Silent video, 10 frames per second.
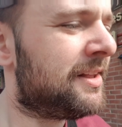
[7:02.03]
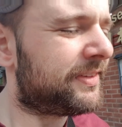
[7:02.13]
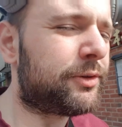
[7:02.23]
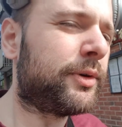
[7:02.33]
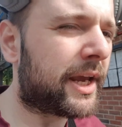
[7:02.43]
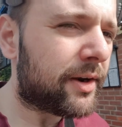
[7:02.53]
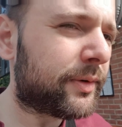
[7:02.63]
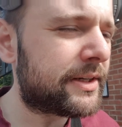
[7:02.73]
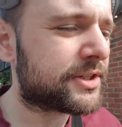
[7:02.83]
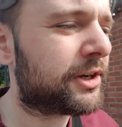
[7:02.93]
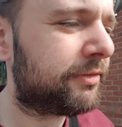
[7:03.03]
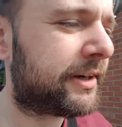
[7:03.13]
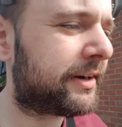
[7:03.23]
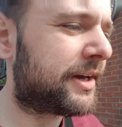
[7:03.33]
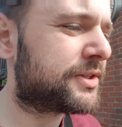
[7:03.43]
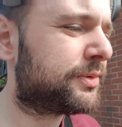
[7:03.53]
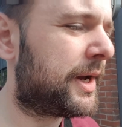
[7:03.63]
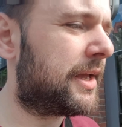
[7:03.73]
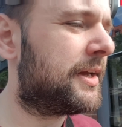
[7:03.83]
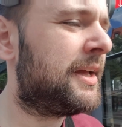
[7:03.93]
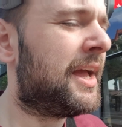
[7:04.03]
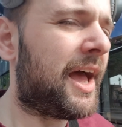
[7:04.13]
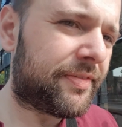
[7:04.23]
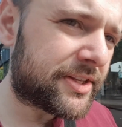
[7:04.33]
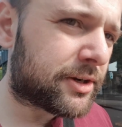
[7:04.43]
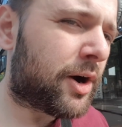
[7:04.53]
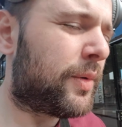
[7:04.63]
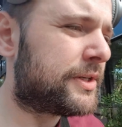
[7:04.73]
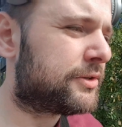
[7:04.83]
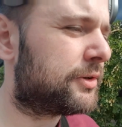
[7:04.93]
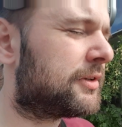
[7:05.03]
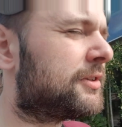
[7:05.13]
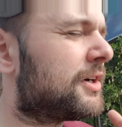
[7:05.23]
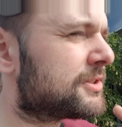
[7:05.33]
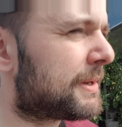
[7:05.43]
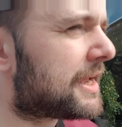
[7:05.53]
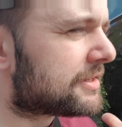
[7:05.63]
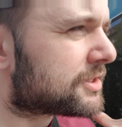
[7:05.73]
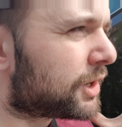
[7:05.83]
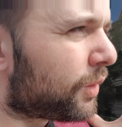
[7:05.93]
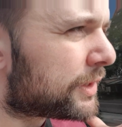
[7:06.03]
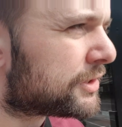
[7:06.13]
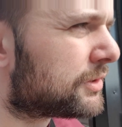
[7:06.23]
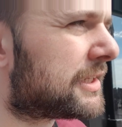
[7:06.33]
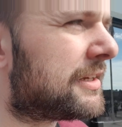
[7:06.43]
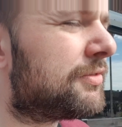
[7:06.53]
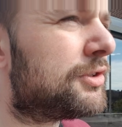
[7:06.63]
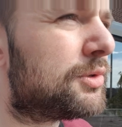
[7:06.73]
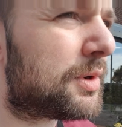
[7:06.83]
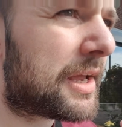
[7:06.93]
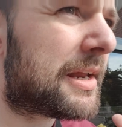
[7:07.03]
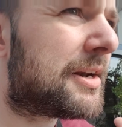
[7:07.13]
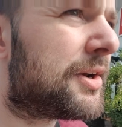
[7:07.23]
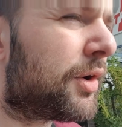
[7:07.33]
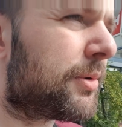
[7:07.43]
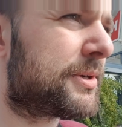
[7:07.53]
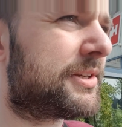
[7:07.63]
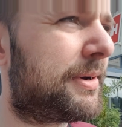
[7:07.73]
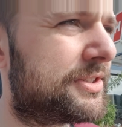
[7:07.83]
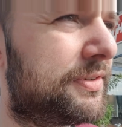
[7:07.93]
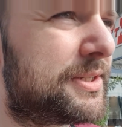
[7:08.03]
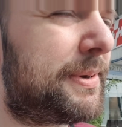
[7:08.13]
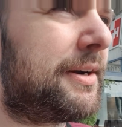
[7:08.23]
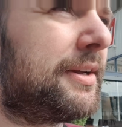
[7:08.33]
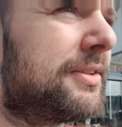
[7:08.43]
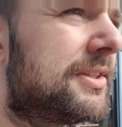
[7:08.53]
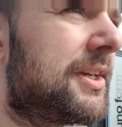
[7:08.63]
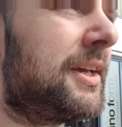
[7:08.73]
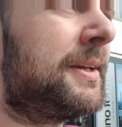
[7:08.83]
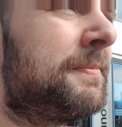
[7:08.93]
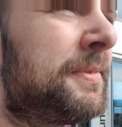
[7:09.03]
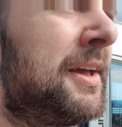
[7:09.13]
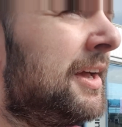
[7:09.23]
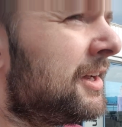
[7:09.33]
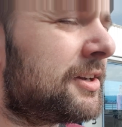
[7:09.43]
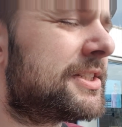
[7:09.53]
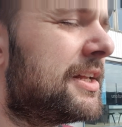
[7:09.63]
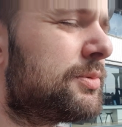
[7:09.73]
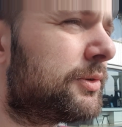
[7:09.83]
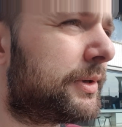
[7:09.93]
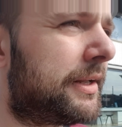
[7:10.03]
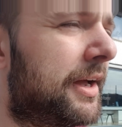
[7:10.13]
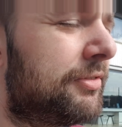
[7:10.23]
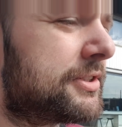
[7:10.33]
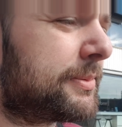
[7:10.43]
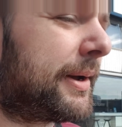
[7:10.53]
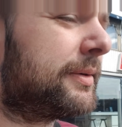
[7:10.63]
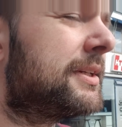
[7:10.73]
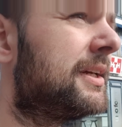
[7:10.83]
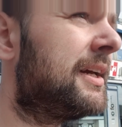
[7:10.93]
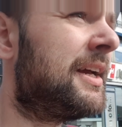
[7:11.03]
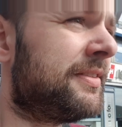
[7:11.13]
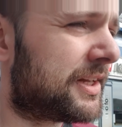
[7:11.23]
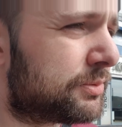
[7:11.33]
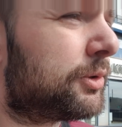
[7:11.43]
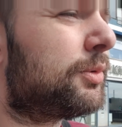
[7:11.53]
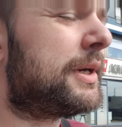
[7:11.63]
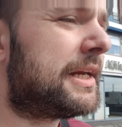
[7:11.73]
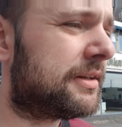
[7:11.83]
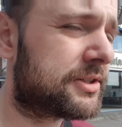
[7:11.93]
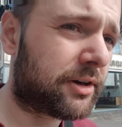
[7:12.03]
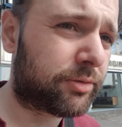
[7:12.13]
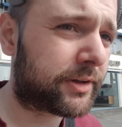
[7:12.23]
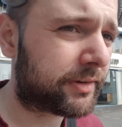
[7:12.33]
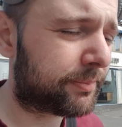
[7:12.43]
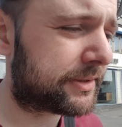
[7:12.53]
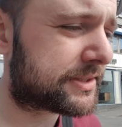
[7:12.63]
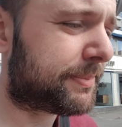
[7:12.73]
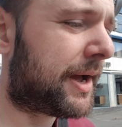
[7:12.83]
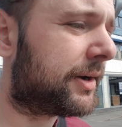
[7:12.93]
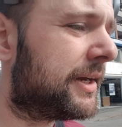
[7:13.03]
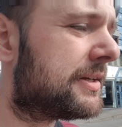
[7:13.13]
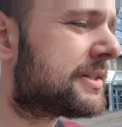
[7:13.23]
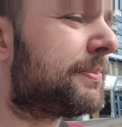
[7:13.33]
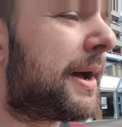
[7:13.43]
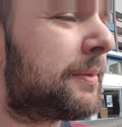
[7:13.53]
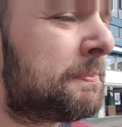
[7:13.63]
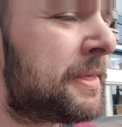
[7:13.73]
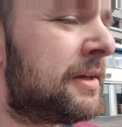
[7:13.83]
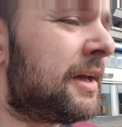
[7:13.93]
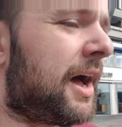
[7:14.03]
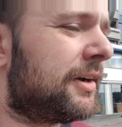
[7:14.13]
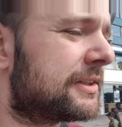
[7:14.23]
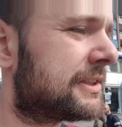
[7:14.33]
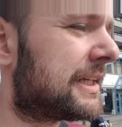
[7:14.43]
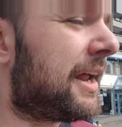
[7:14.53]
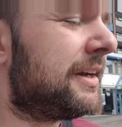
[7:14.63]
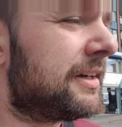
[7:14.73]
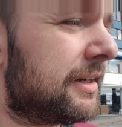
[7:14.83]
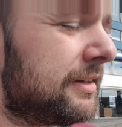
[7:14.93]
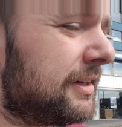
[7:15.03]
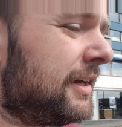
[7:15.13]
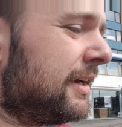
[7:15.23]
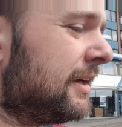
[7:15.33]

that you can't really solve in a nice way. And that's going to, trust me, it's going to give you enormous amounts of experience. Because that's what real life is about. That's what real software development is about. It's about understanding